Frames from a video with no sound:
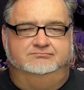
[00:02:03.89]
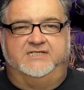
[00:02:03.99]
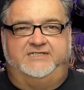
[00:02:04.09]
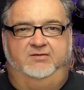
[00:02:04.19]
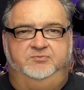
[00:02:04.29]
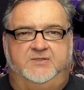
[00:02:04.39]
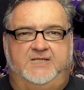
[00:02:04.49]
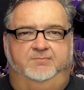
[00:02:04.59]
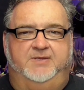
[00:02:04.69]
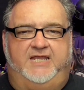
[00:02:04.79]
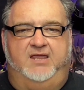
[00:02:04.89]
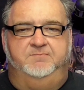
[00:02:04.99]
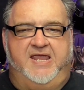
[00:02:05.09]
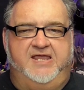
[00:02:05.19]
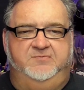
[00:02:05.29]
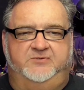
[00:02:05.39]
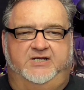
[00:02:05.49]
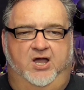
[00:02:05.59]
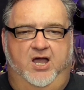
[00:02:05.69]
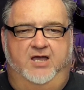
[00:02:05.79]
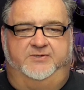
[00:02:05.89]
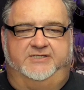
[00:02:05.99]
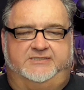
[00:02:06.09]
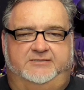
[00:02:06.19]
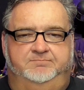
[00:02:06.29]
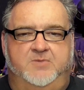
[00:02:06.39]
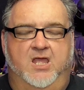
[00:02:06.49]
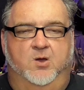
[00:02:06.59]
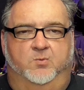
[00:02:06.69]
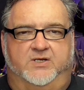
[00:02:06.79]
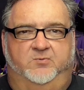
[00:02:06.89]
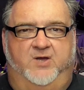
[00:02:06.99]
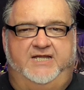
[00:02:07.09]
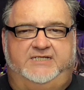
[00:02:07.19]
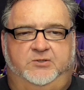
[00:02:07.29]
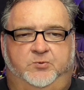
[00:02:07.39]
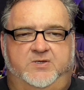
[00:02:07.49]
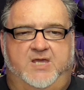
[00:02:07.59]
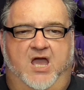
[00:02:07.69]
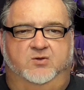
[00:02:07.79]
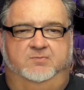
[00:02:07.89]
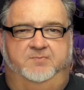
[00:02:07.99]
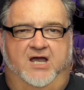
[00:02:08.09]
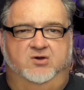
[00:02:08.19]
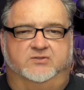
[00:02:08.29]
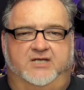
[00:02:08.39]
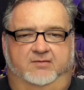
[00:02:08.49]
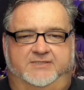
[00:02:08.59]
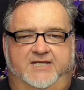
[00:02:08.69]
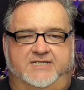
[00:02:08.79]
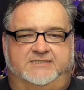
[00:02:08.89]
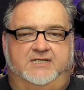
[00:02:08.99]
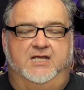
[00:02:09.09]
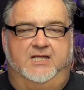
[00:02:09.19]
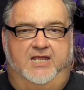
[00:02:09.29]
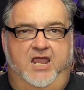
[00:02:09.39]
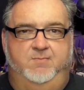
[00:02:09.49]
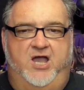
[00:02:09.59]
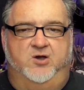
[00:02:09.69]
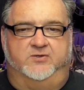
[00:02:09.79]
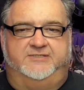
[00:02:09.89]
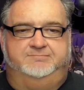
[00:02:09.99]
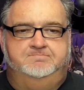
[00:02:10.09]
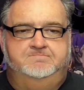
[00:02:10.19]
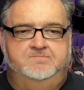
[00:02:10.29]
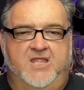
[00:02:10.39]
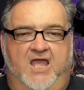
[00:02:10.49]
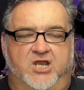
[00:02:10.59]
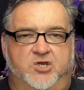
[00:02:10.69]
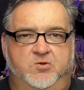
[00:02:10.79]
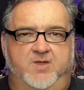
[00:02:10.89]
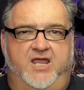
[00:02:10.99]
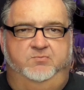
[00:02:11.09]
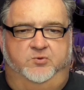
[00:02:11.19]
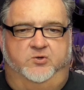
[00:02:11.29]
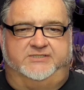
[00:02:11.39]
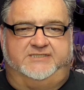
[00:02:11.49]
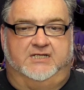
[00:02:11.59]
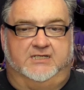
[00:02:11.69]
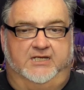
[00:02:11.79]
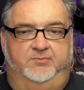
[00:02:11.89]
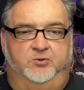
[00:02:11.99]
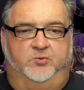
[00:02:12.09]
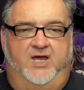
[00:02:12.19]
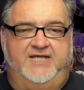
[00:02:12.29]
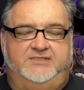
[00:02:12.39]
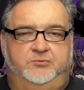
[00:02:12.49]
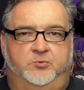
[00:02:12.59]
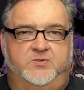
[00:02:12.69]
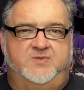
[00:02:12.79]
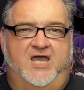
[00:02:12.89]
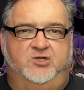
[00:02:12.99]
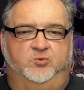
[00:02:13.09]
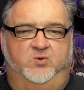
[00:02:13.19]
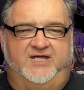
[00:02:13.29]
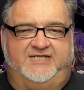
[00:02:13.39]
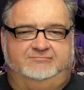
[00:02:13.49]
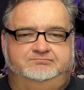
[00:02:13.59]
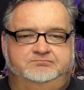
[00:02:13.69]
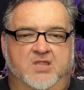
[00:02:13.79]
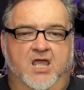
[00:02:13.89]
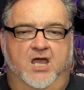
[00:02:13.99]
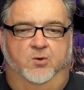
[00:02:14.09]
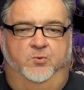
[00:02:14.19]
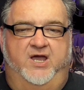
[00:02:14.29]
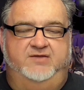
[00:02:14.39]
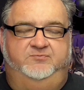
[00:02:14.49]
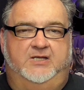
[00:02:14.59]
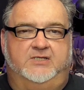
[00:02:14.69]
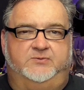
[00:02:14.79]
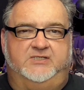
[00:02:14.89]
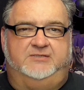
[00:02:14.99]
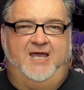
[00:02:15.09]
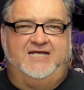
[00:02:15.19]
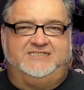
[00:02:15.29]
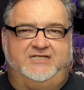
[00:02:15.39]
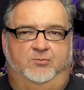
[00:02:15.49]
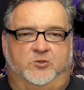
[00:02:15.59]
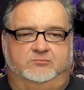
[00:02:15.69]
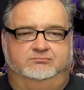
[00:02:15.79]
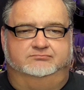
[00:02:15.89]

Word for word: Something that became painfully obvious when the Ryzen 3000 BIOS updates came out. A new mainboards labeled Ryzen 3000 Ready arrived this past summer.